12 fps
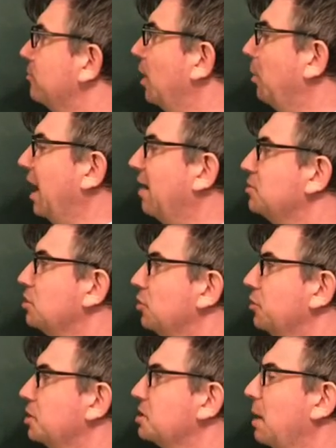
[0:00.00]
we have to
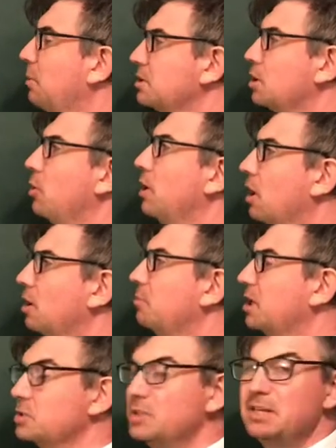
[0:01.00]
understand what's going on,
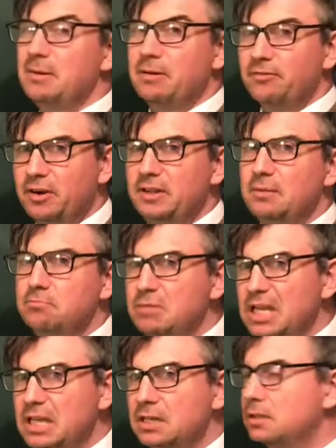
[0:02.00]
because we need to be able to find the
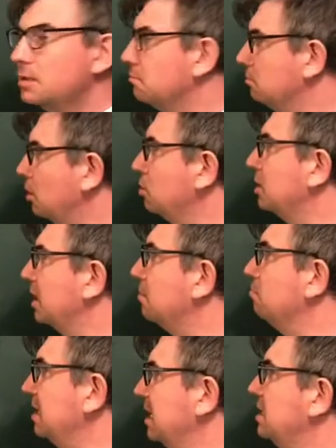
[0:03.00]
mean, the mode, and the
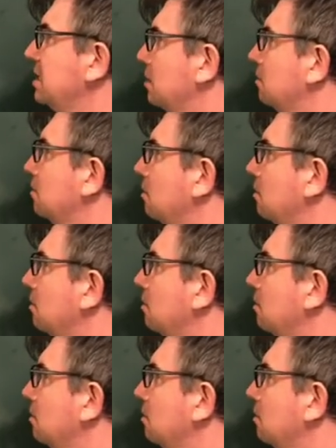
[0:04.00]
median.